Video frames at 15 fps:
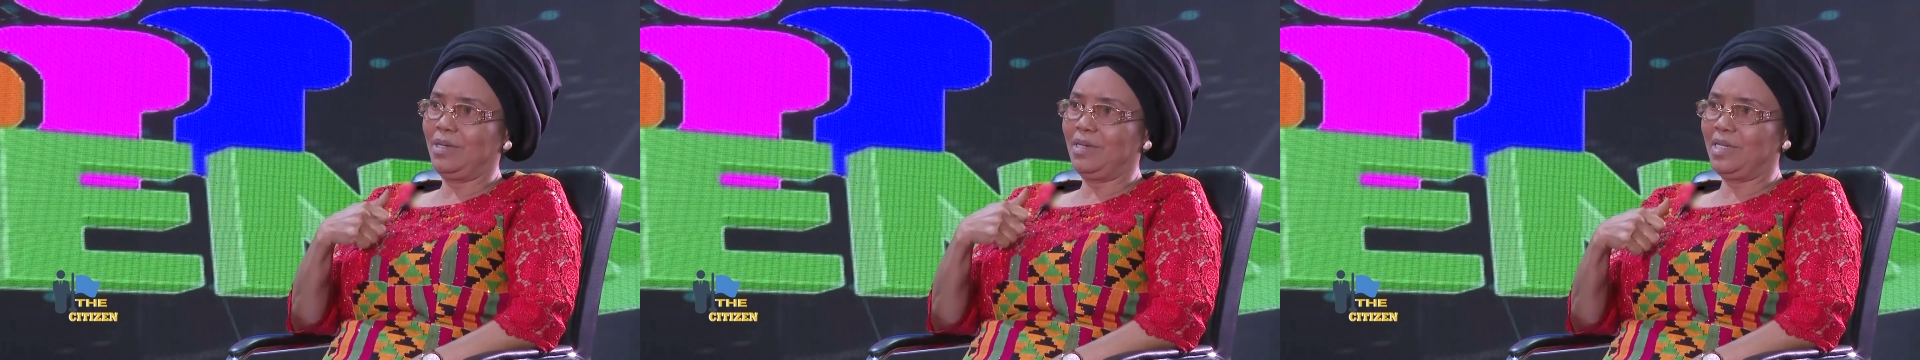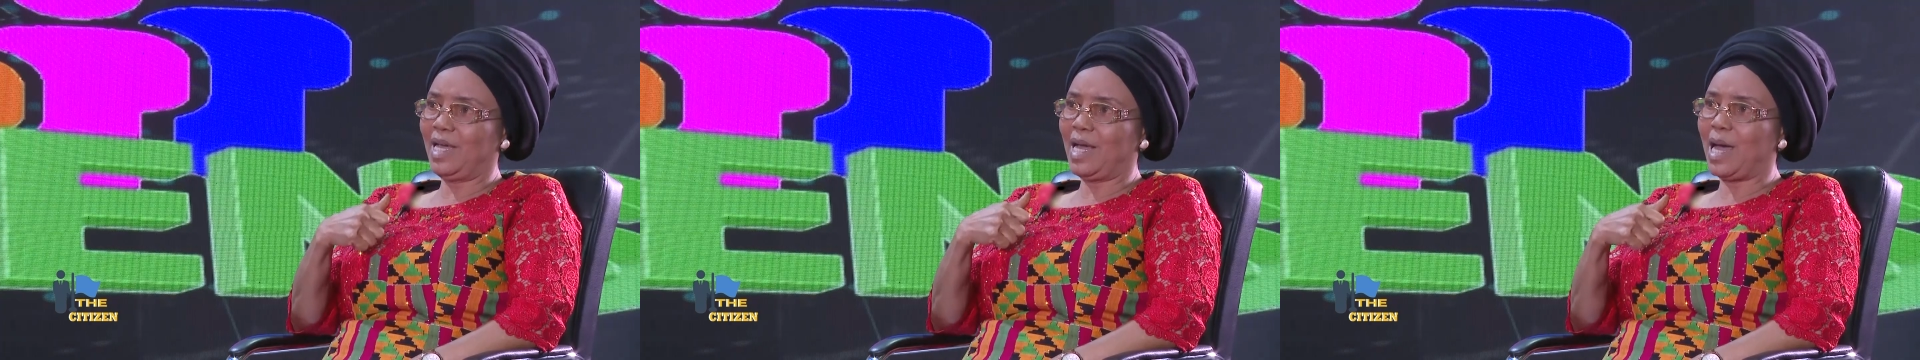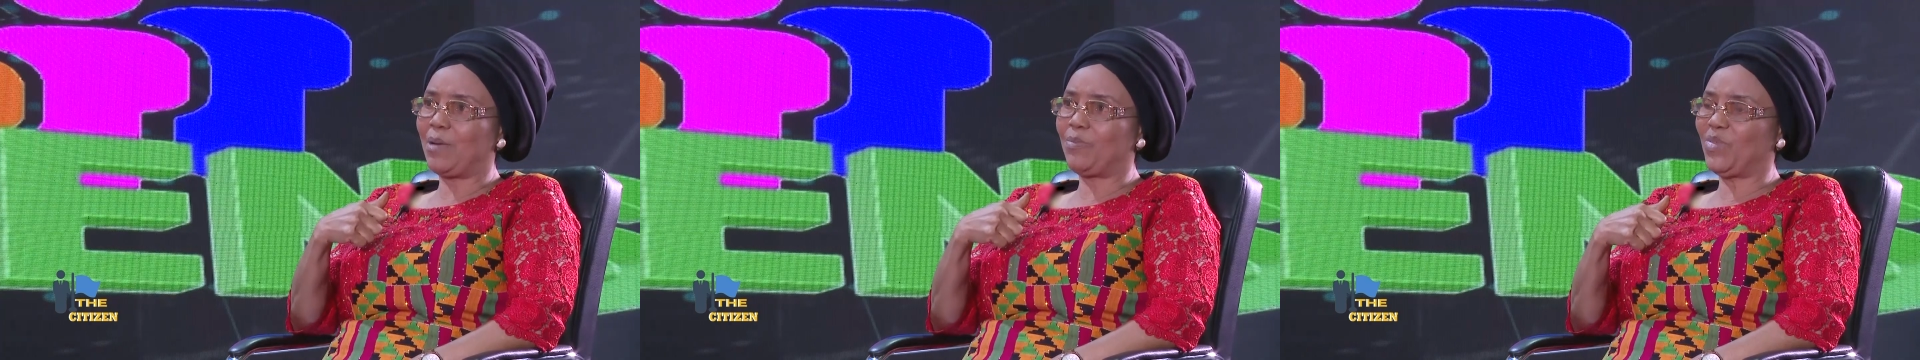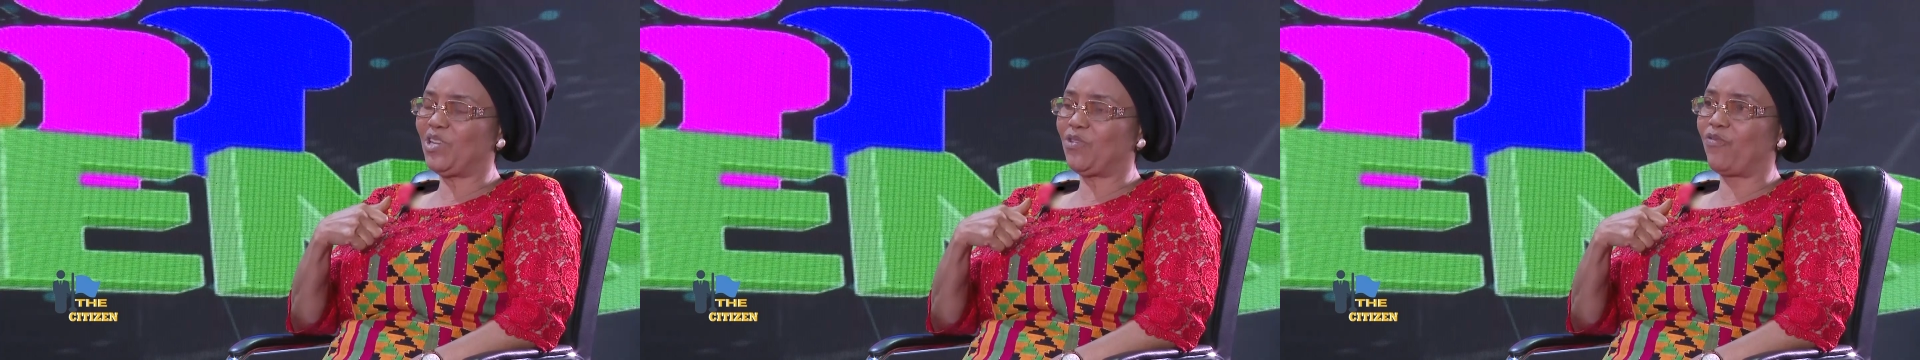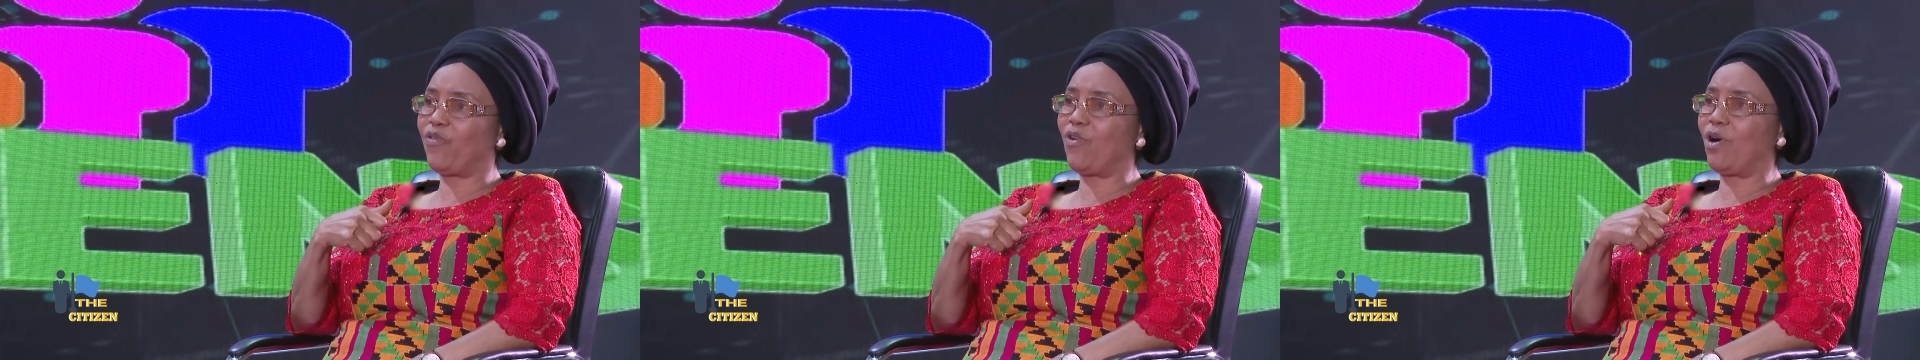they have been
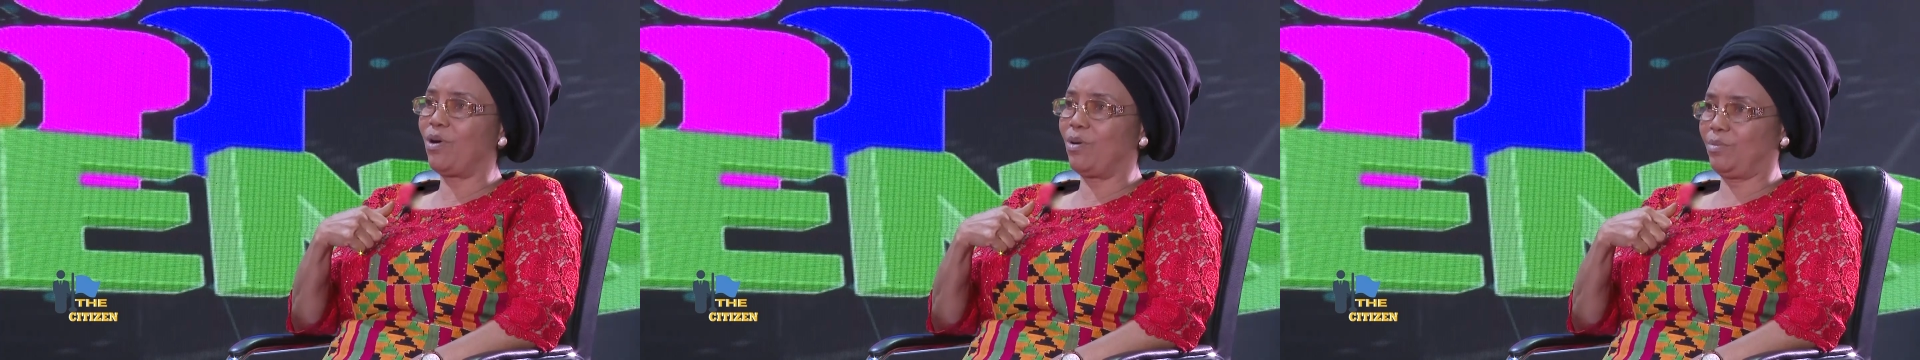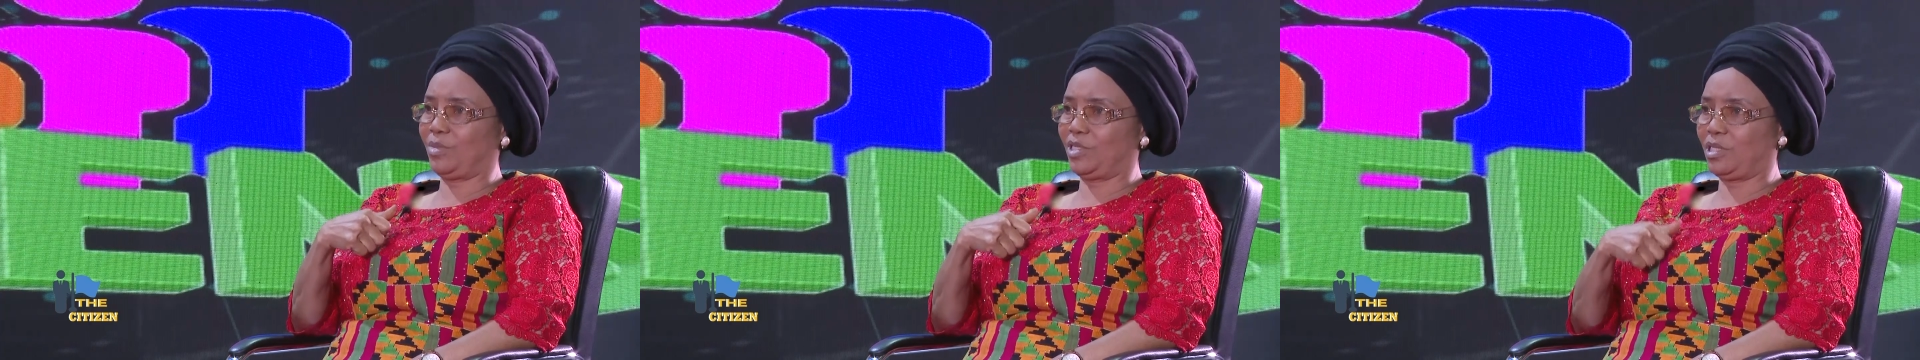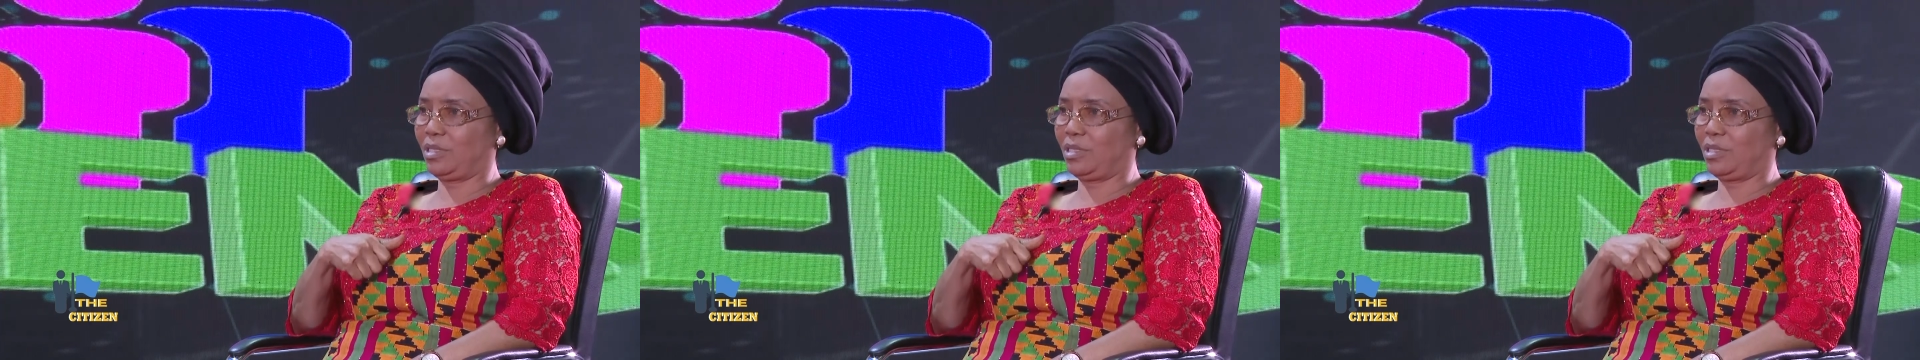formed.